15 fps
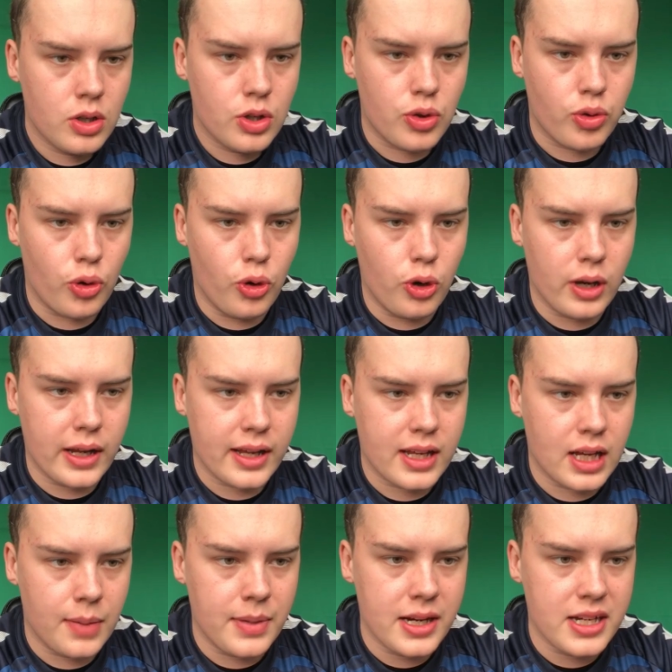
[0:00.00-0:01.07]
Crawley
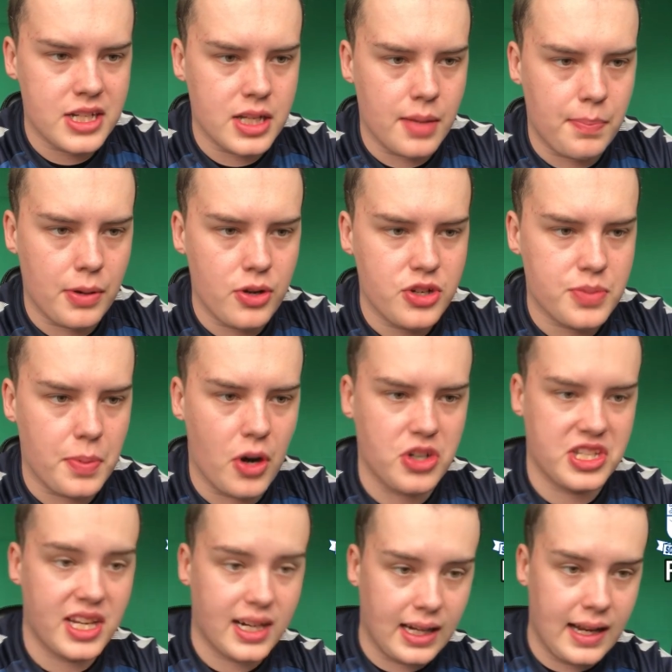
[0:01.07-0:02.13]
coming into the Blues
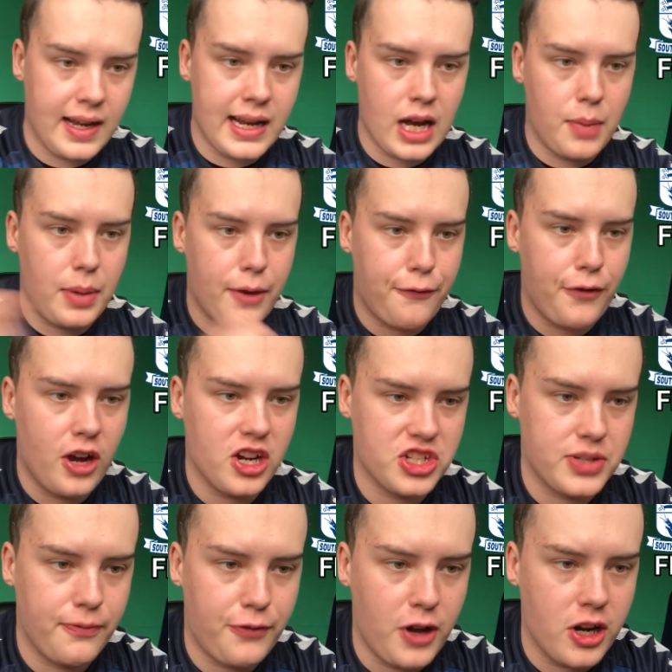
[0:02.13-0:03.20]
box. It cleared out by
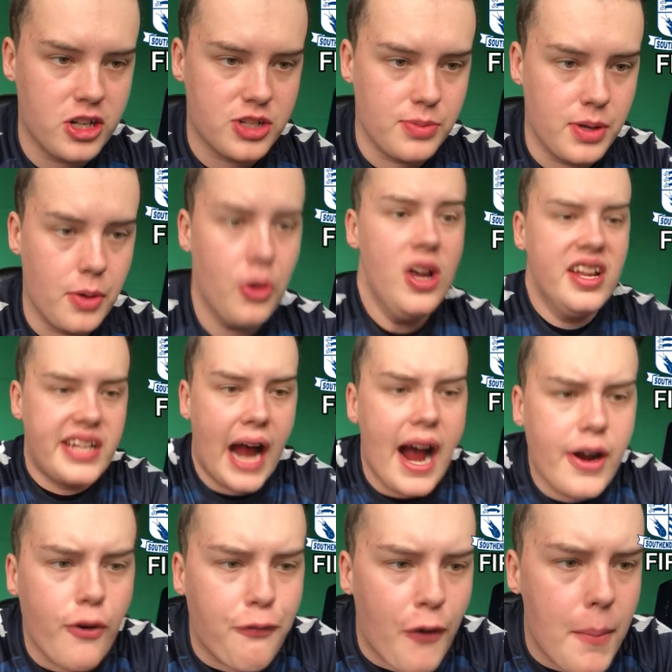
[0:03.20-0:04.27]
Ferguson. Ferguson with all.
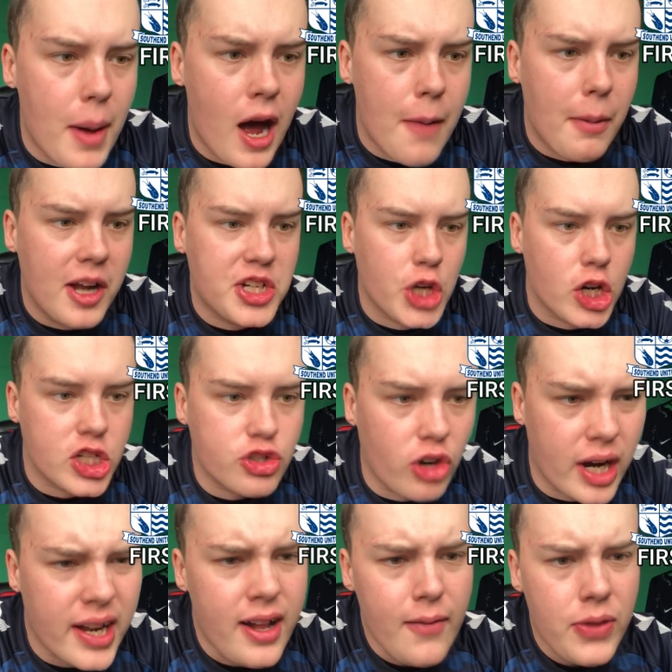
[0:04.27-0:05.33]
Tackle from eye by Josh Wright.